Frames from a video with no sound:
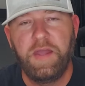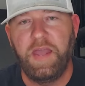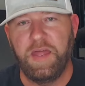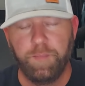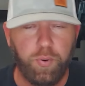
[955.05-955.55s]

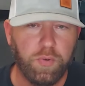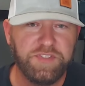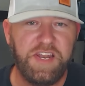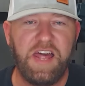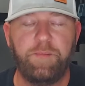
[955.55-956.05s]
and pulls
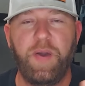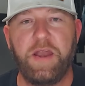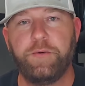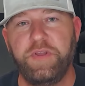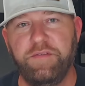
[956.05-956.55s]
it out of
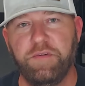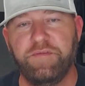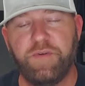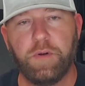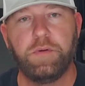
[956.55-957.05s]
battery even
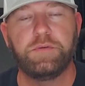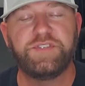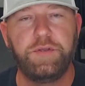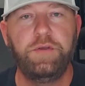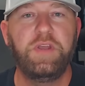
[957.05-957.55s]
further,
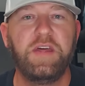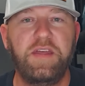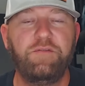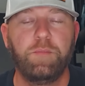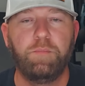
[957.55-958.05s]
so you get
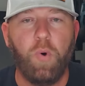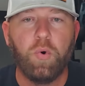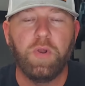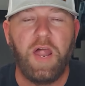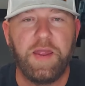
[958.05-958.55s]
even
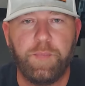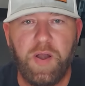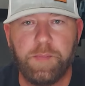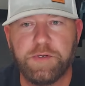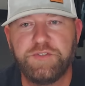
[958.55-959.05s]
more light
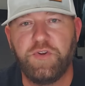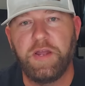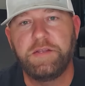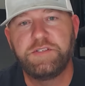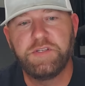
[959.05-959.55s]
primer
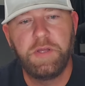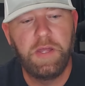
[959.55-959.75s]
strikes.